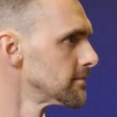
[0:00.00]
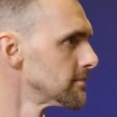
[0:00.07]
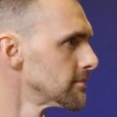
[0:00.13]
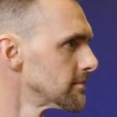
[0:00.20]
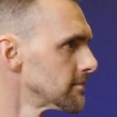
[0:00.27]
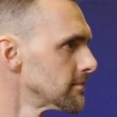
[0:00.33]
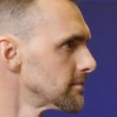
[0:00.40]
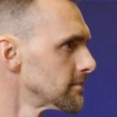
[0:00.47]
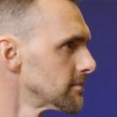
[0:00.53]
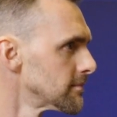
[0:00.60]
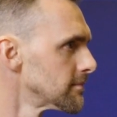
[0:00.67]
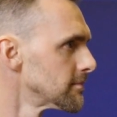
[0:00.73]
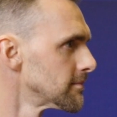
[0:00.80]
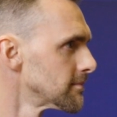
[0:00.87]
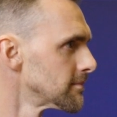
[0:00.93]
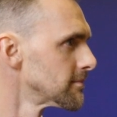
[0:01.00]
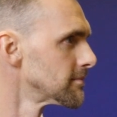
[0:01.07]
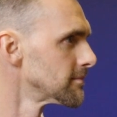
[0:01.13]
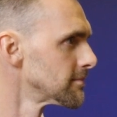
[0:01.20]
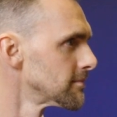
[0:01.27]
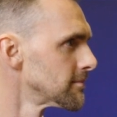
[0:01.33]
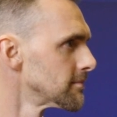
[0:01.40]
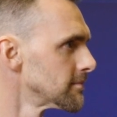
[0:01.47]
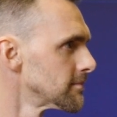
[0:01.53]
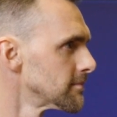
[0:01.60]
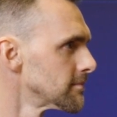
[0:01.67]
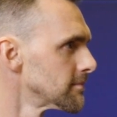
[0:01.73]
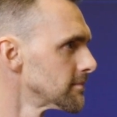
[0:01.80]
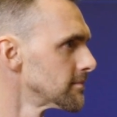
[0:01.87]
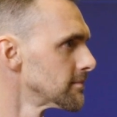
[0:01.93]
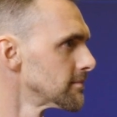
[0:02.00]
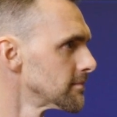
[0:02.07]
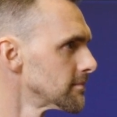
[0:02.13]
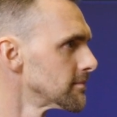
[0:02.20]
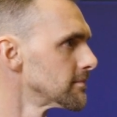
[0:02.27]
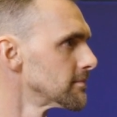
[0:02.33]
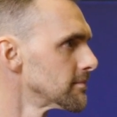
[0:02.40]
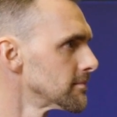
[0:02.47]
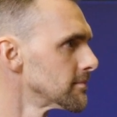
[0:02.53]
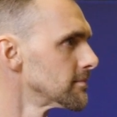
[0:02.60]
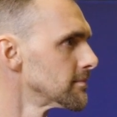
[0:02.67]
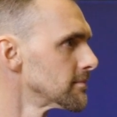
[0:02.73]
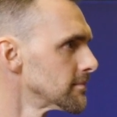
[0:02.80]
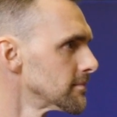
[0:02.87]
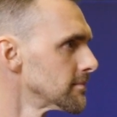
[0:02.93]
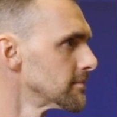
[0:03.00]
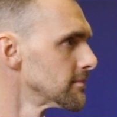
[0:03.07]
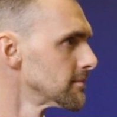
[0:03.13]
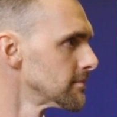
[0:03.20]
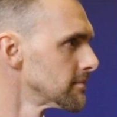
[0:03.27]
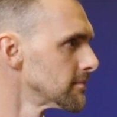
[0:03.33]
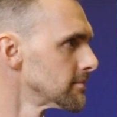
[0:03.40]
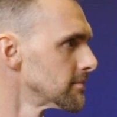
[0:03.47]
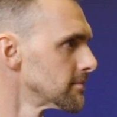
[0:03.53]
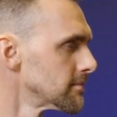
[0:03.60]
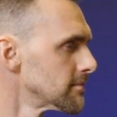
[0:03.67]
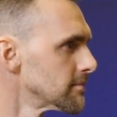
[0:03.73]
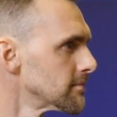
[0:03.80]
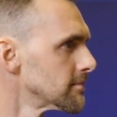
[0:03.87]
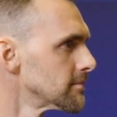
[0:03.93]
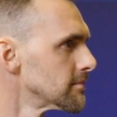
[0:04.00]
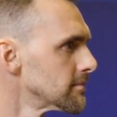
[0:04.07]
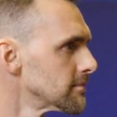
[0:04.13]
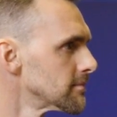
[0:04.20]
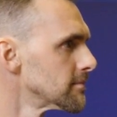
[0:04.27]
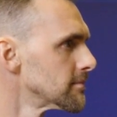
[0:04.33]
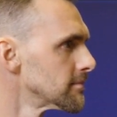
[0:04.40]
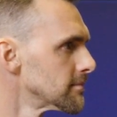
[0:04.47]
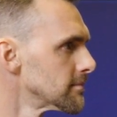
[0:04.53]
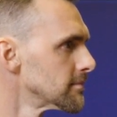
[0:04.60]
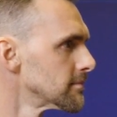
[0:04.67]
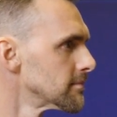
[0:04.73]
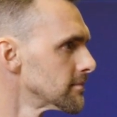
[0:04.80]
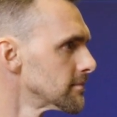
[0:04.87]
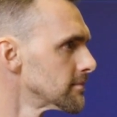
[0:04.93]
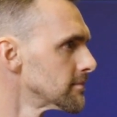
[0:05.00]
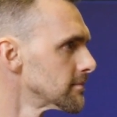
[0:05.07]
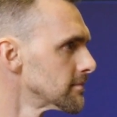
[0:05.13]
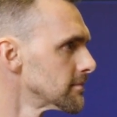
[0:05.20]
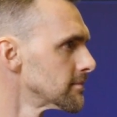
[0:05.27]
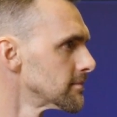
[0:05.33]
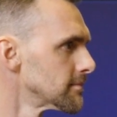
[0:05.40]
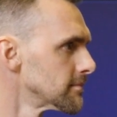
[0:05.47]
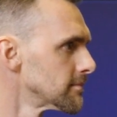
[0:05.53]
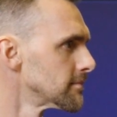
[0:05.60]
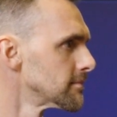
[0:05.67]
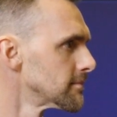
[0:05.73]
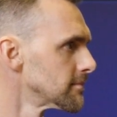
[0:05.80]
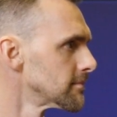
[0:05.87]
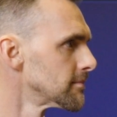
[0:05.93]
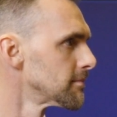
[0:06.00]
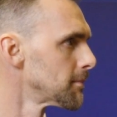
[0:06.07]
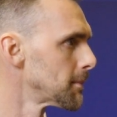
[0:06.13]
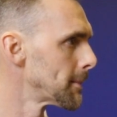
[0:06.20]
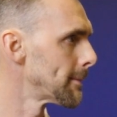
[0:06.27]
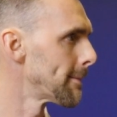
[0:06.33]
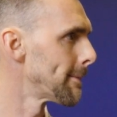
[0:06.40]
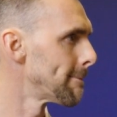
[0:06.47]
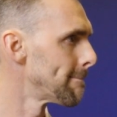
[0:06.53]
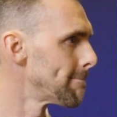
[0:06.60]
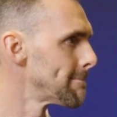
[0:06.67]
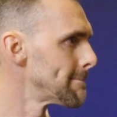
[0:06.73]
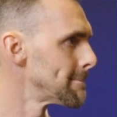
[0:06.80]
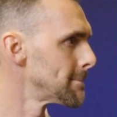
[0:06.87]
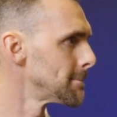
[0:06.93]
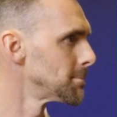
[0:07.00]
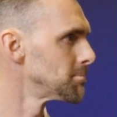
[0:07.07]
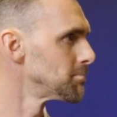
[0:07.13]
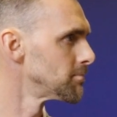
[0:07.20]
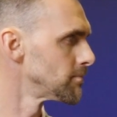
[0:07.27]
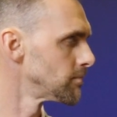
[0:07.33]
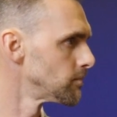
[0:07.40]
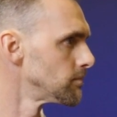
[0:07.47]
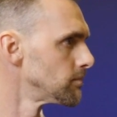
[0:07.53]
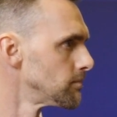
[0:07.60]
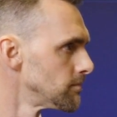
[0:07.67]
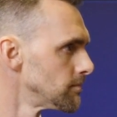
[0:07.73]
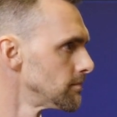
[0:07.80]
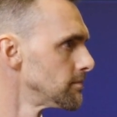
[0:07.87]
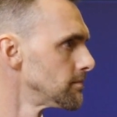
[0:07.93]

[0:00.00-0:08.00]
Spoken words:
The person shown says nothing.